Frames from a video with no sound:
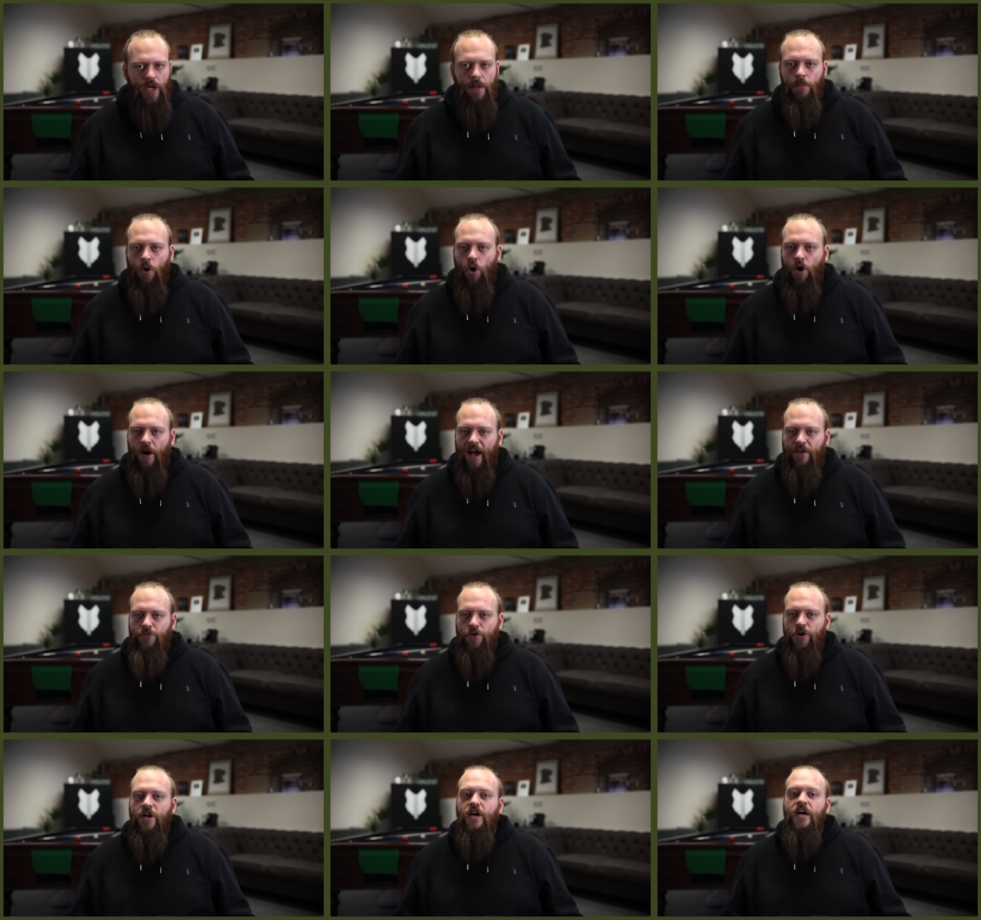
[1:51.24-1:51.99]
in more
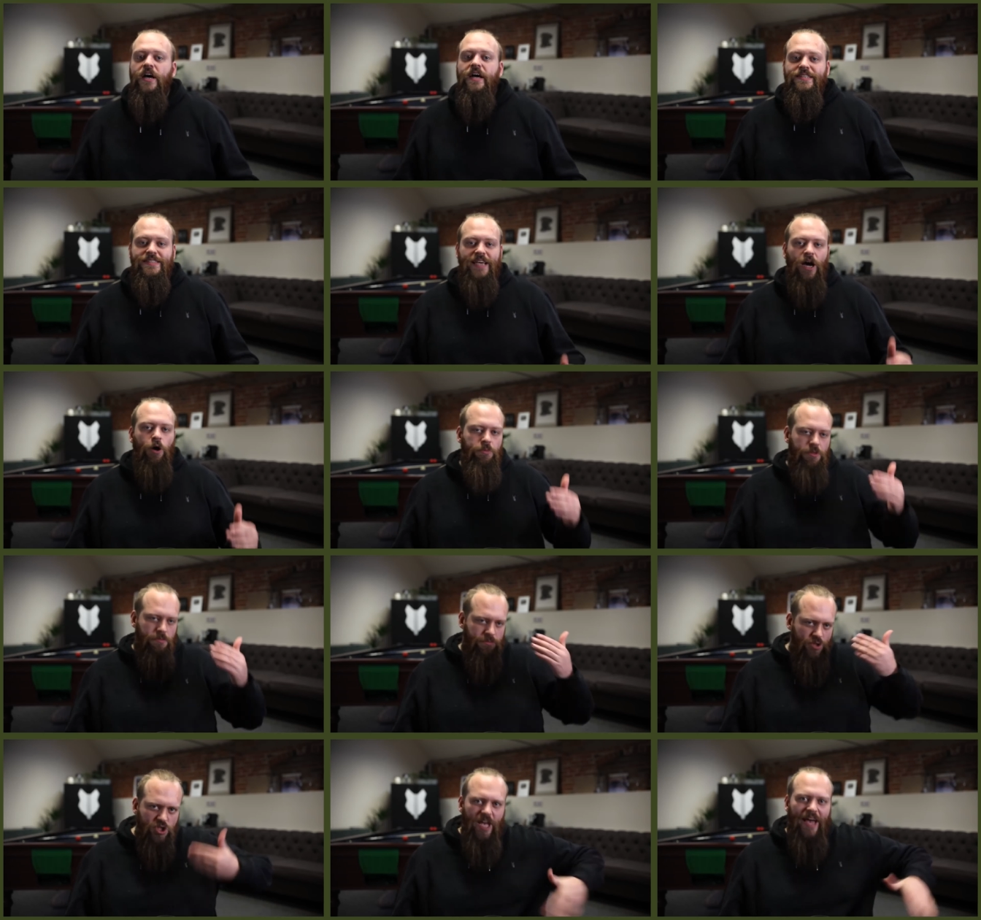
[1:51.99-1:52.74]
effort to help
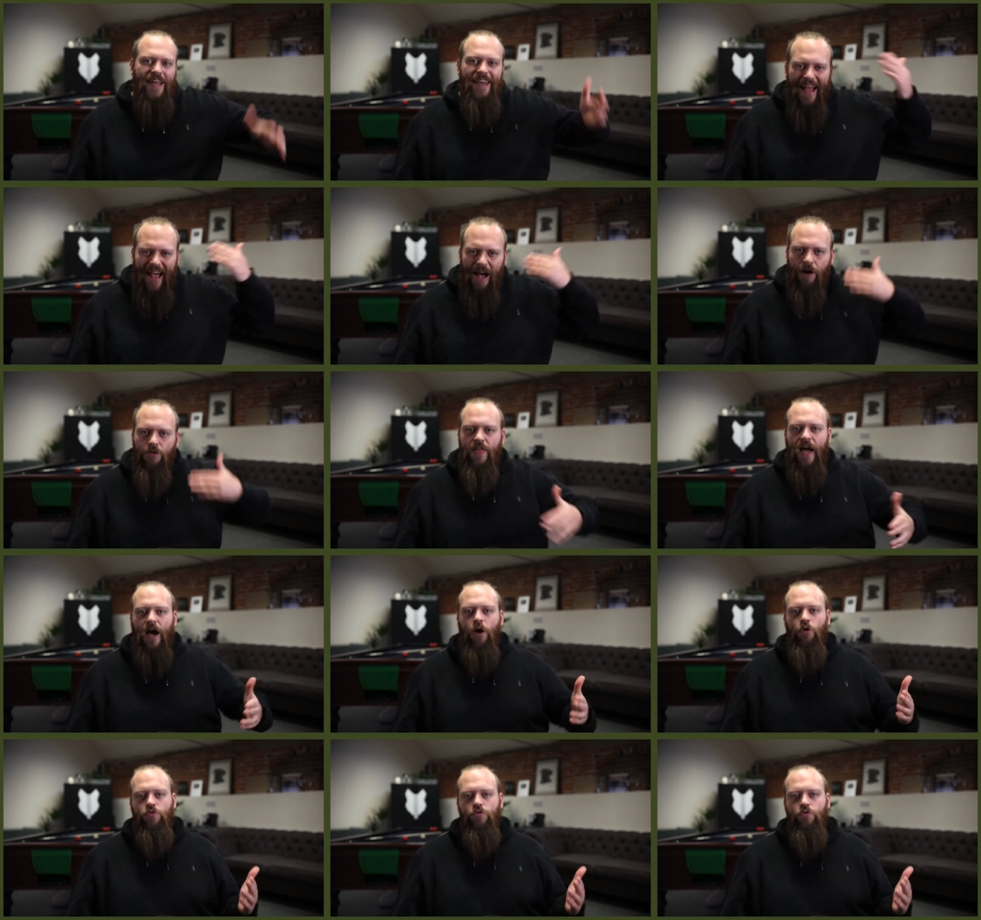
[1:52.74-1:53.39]
them shed out that